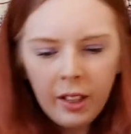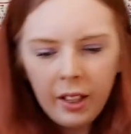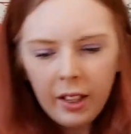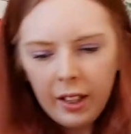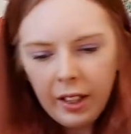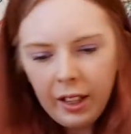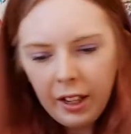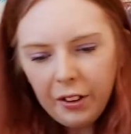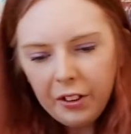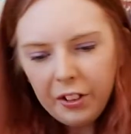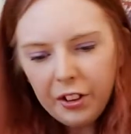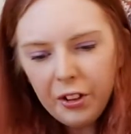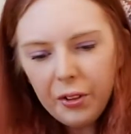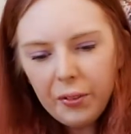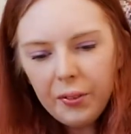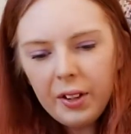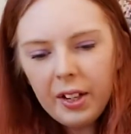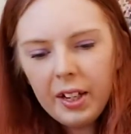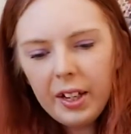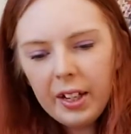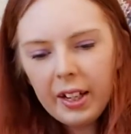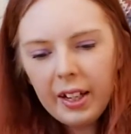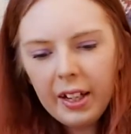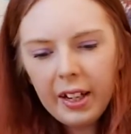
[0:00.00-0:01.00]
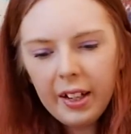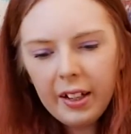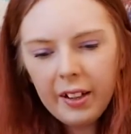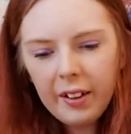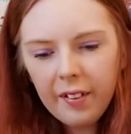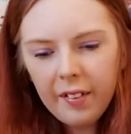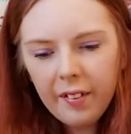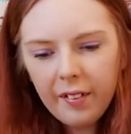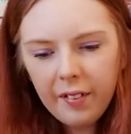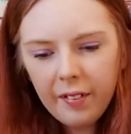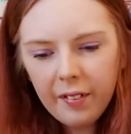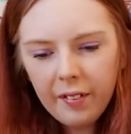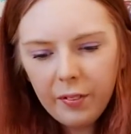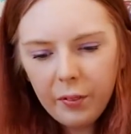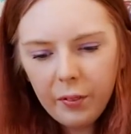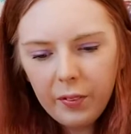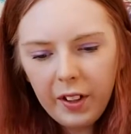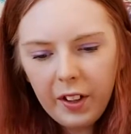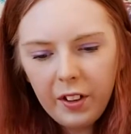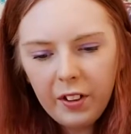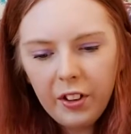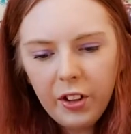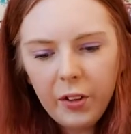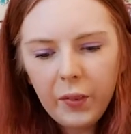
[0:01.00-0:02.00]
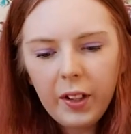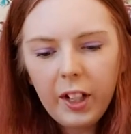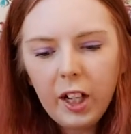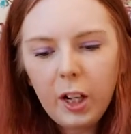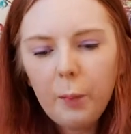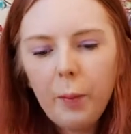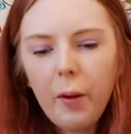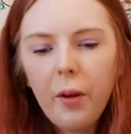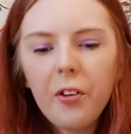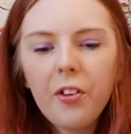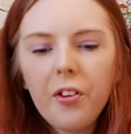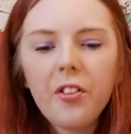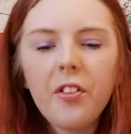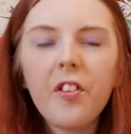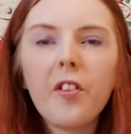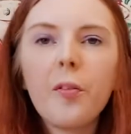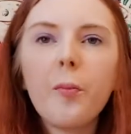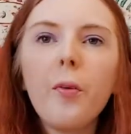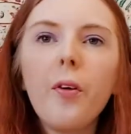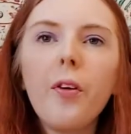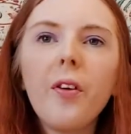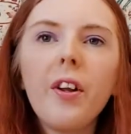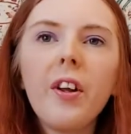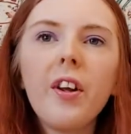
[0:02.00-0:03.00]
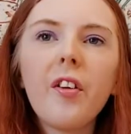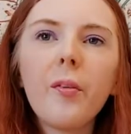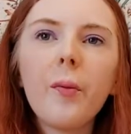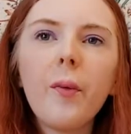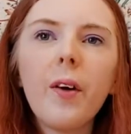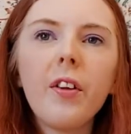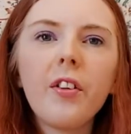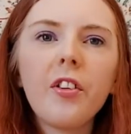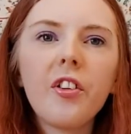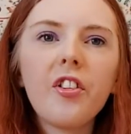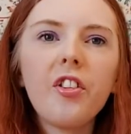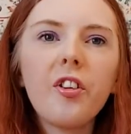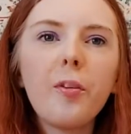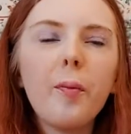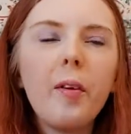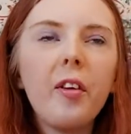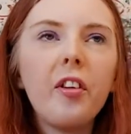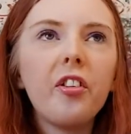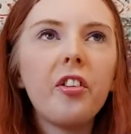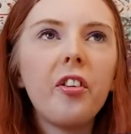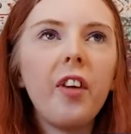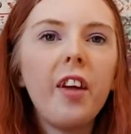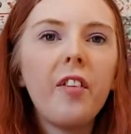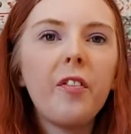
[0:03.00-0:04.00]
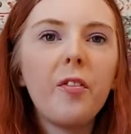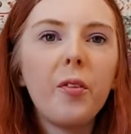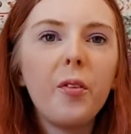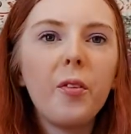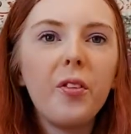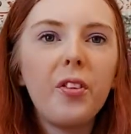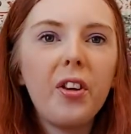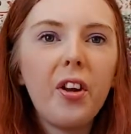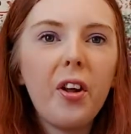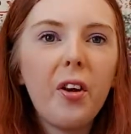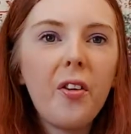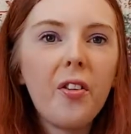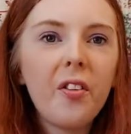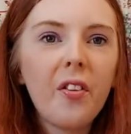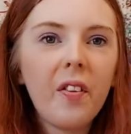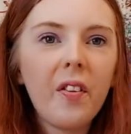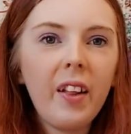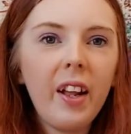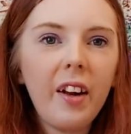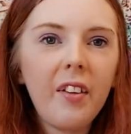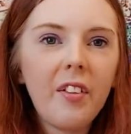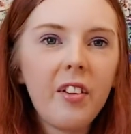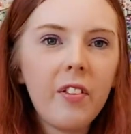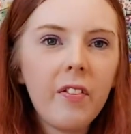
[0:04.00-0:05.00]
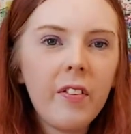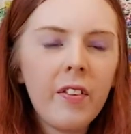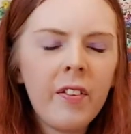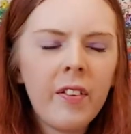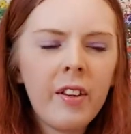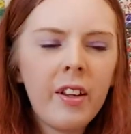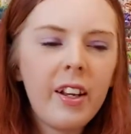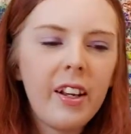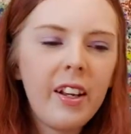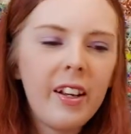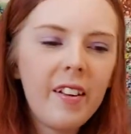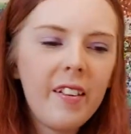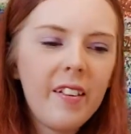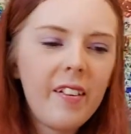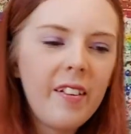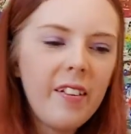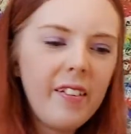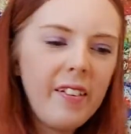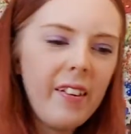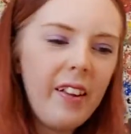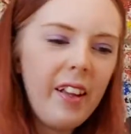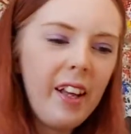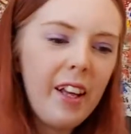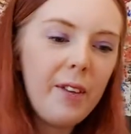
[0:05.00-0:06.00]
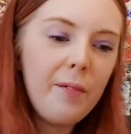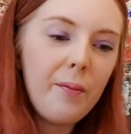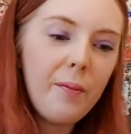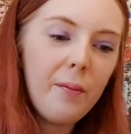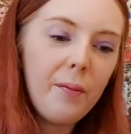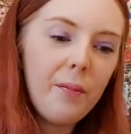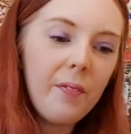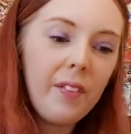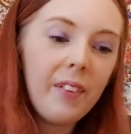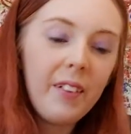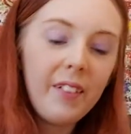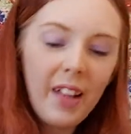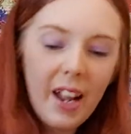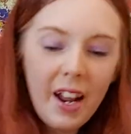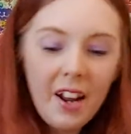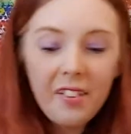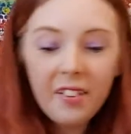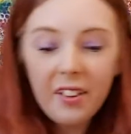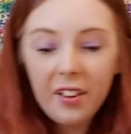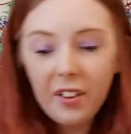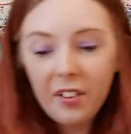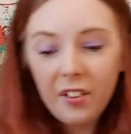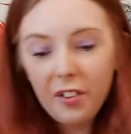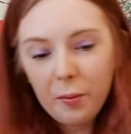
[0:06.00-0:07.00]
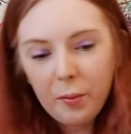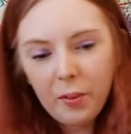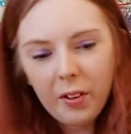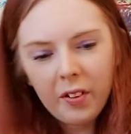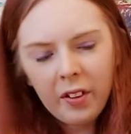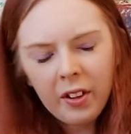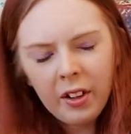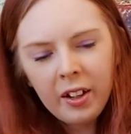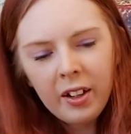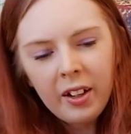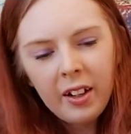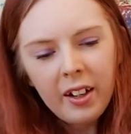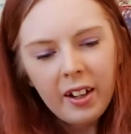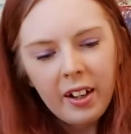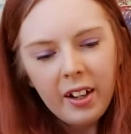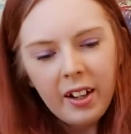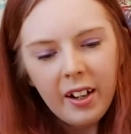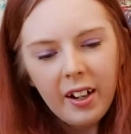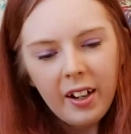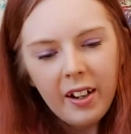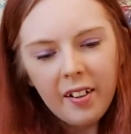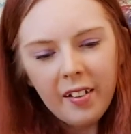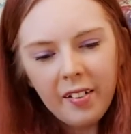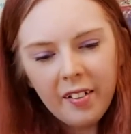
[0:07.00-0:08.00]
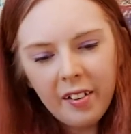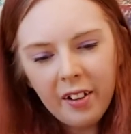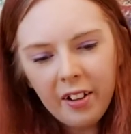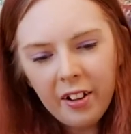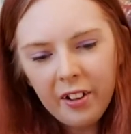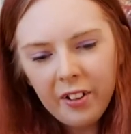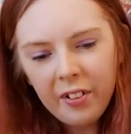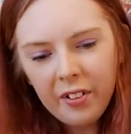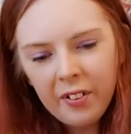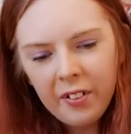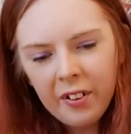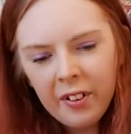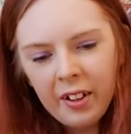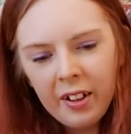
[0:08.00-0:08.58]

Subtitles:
Now Unique Kids did do a little post this morning as well, just to make sure everyone knows that the activity is today instead of tomorrow. So